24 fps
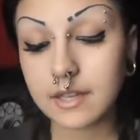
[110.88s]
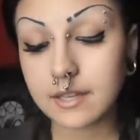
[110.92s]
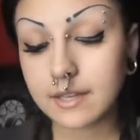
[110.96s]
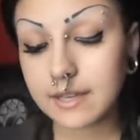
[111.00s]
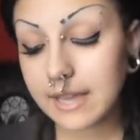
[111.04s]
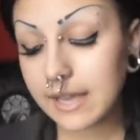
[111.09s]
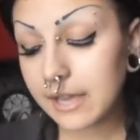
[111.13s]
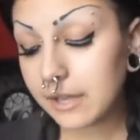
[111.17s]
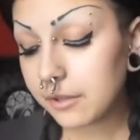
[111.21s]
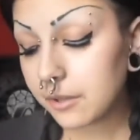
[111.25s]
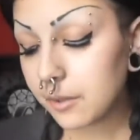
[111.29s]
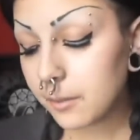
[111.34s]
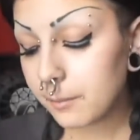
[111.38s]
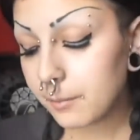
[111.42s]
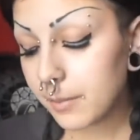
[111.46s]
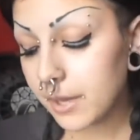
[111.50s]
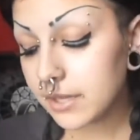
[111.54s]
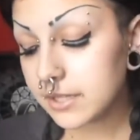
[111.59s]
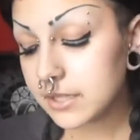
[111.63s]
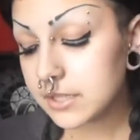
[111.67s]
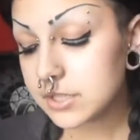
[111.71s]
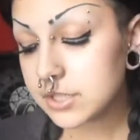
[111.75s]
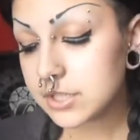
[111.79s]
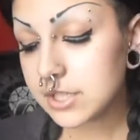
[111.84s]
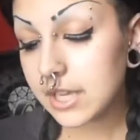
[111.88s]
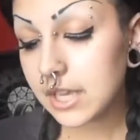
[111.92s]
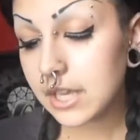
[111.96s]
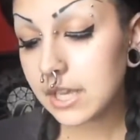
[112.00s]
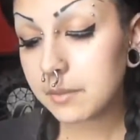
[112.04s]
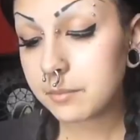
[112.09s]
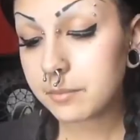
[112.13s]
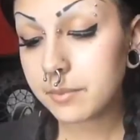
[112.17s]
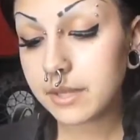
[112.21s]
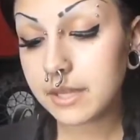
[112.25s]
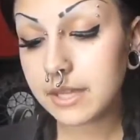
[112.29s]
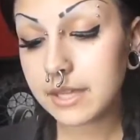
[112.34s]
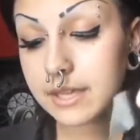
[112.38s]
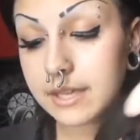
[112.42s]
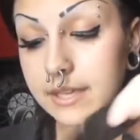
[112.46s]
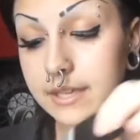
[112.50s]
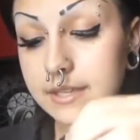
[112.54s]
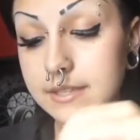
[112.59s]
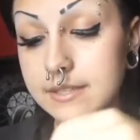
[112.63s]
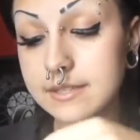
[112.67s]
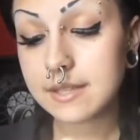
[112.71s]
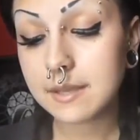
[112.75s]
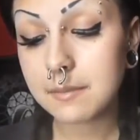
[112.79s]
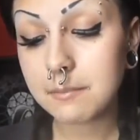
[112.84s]
Now, bondage tape
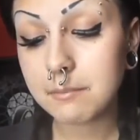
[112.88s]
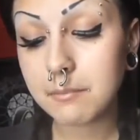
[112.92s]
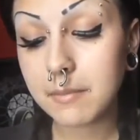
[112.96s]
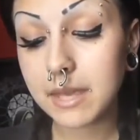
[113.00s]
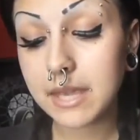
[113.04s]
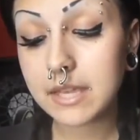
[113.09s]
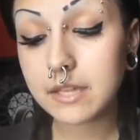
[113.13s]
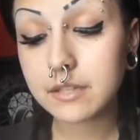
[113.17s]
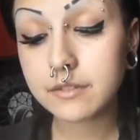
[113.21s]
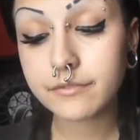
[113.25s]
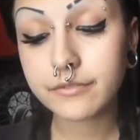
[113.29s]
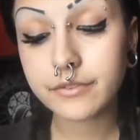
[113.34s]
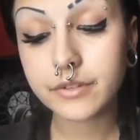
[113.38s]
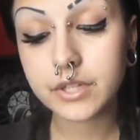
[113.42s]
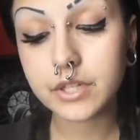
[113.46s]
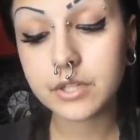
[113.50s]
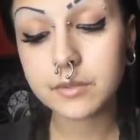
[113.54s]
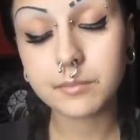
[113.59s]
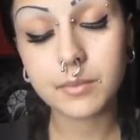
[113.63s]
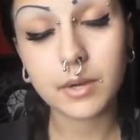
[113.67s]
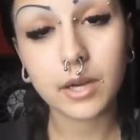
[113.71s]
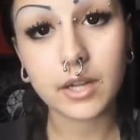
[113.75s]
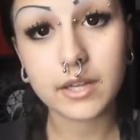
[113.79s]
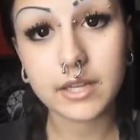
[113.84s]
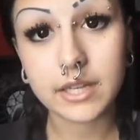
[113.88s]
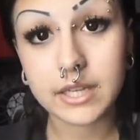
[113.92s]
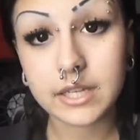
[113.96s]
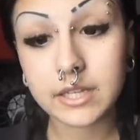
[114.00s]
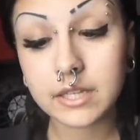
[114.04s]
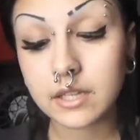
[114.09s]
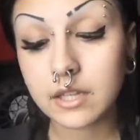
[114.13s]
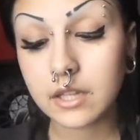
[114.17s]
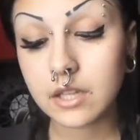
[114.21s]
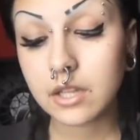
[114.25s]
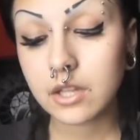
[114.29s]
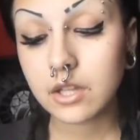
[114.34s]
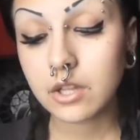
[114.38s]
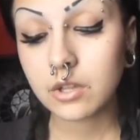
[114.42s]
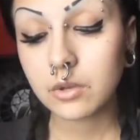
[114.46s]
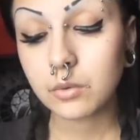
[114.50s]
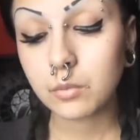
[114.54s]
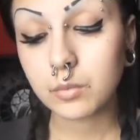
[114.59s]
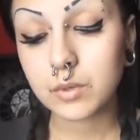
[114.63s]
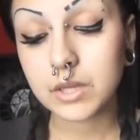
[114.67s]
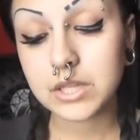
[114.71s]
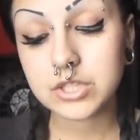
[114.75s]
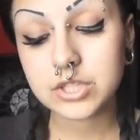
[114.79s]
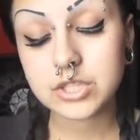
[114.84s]
is made for your body,
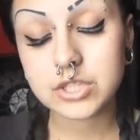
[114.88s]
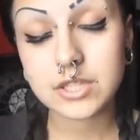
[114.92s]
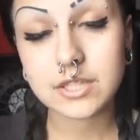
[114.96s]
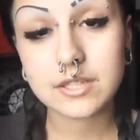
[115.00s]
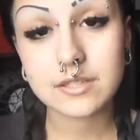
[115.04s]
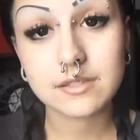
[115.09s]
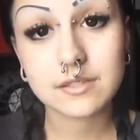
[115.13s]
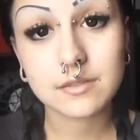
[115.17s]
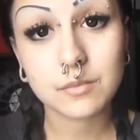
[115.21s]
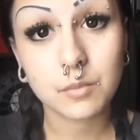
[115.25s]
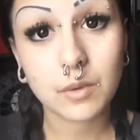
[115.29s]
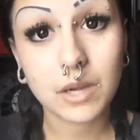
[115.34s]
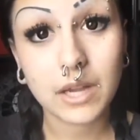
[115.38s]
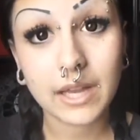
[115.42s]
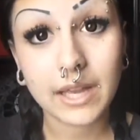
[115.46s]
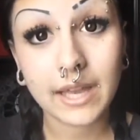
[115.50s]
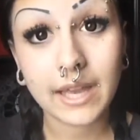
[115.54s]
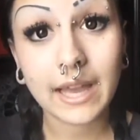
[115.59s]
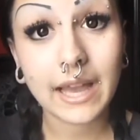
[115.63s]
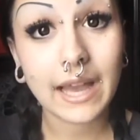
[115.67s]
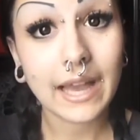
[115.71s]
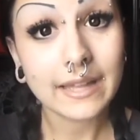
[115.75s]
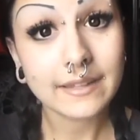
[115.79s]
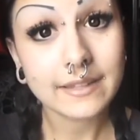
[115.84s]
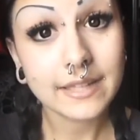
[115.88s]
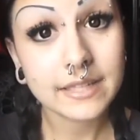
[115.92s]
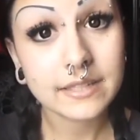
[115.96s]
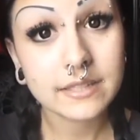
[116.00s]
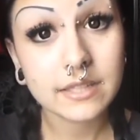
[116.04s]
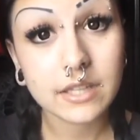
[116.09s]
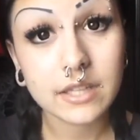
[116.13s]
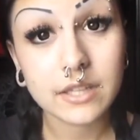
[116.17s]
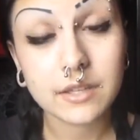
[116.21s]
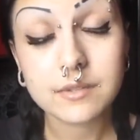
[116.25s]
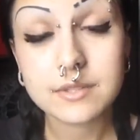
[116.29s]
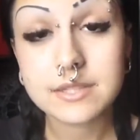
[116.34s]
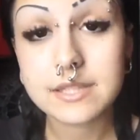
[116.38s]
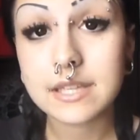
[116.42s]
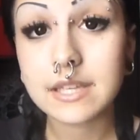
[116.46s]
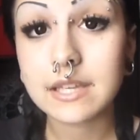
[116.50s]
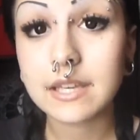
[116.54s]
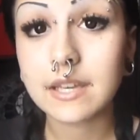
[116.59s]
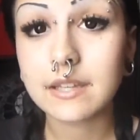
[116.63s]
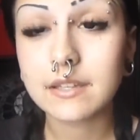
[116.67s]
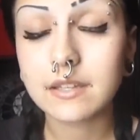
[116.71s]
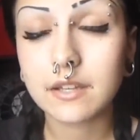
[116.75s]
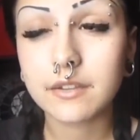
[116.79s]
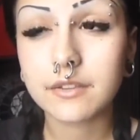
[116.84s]
which is why I like to use it.
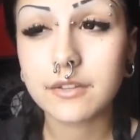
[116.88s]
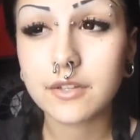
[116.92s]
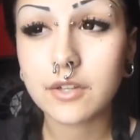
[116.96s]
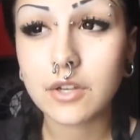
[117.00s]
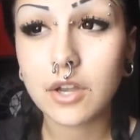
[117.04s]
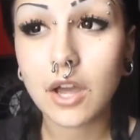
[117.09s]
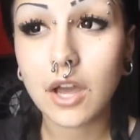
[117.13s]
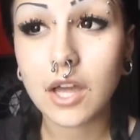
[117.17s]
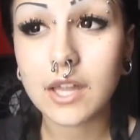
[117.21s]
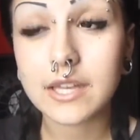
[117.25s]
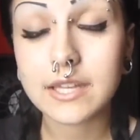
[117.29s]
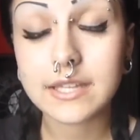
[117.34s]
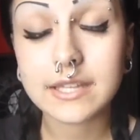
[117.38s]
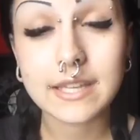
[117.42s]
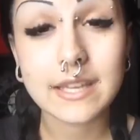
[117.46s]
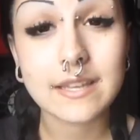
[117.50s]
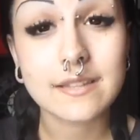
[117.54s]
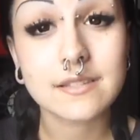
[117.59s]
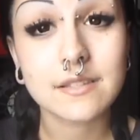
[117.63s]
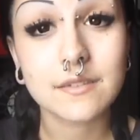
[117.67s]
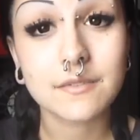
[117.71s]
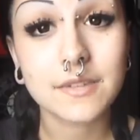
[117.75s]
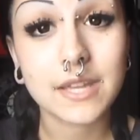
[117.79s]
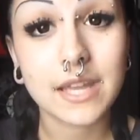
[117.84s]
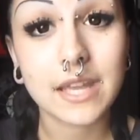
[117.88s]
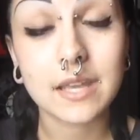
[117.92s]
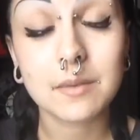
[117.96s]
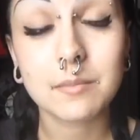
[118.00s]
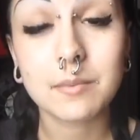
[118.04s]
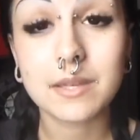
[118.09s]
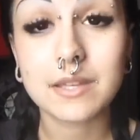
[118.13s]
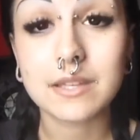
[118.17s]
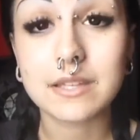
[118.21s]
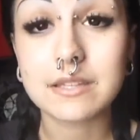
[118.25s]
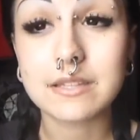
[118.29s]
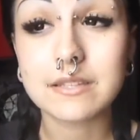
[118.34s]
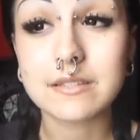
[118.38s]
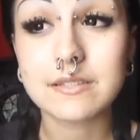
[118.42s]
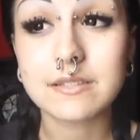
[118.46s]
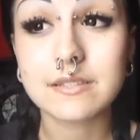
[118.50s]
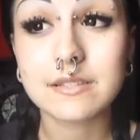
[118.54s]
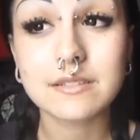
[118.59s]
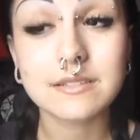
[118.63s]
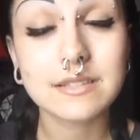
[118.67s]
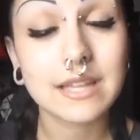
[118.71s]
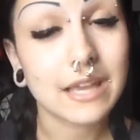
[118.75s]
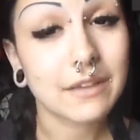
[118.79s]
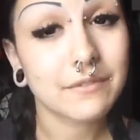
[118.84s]
Another non-adhesive tape is
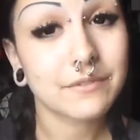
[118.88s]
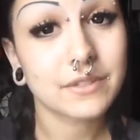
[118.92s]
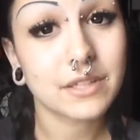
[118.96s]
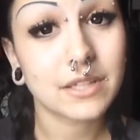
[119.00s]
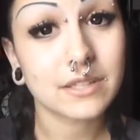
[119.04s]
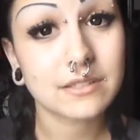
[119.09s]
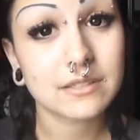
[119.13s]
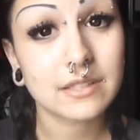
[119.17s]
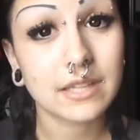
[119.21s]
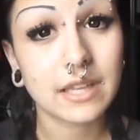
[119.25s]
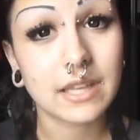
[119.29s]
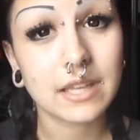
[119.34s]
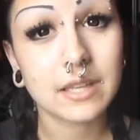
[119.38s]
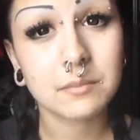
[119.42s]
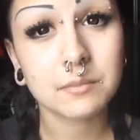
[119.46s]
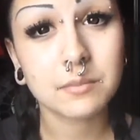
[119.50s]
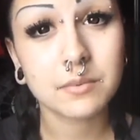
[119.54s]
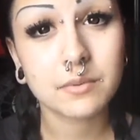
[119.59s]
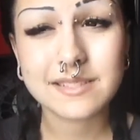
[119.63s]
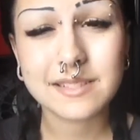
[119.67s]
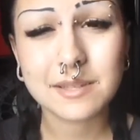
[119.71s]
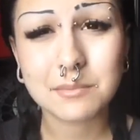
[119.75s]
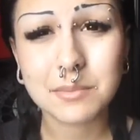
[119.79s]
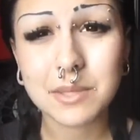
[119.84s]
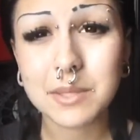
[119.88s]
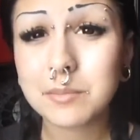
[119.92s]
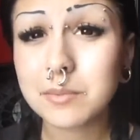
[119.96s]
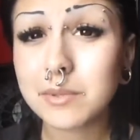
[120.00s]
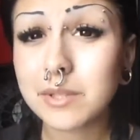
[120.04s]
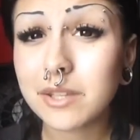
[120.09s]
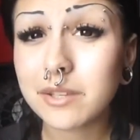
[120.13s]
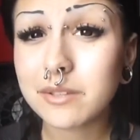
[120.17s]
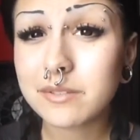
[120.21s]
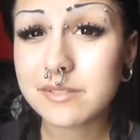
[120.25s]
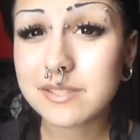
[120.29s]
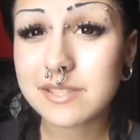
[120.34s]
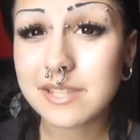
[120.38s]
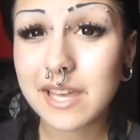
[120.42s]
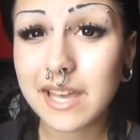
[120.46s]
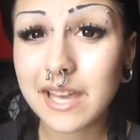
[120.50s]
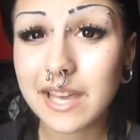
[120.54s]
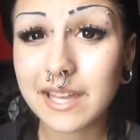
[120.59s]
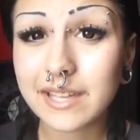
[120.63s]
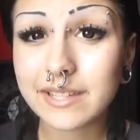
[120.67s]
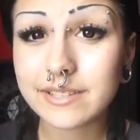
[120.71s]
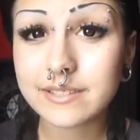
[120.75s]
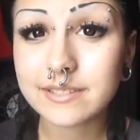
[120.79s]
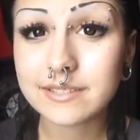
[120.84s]
Teflon tape. Some people use
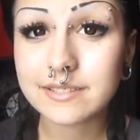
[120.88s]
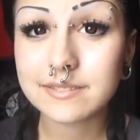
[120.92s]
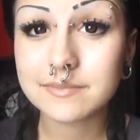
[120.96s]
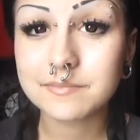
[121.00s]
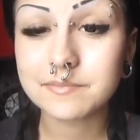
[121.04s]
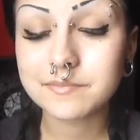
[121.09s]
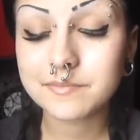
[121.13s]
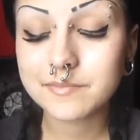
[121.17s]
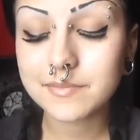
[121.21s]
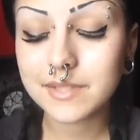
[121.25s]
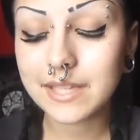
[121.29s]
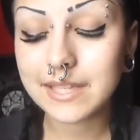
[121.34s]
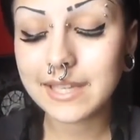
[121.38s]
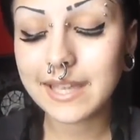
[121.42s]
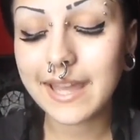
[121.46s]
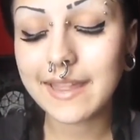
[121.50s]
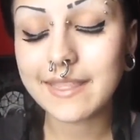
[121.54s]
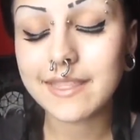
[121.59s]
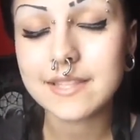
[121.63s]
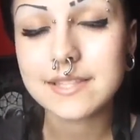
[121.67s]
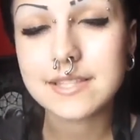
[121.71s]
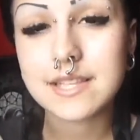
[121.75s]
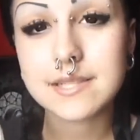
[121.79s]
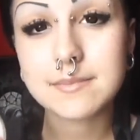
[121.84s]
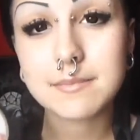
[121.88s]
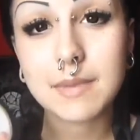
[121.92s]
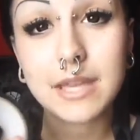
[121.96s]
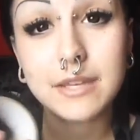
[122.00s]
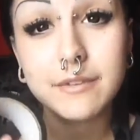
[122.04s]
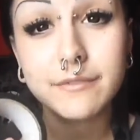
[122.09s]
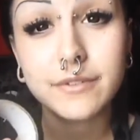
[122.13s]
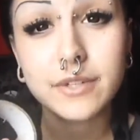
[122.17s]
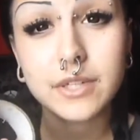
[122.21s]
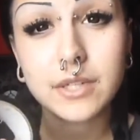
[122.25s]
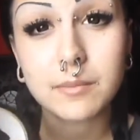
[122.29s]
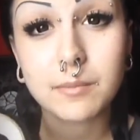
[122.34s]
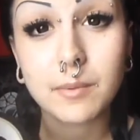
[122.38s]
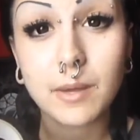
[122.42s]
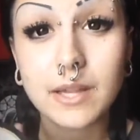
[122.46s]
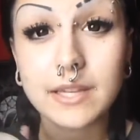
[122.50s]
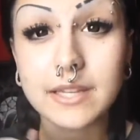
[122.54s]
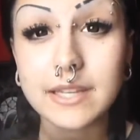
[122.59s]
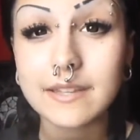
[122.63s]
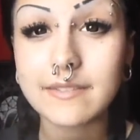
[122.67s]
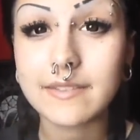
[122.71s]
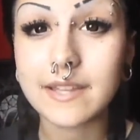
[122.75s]
that. Again, this is made for your body,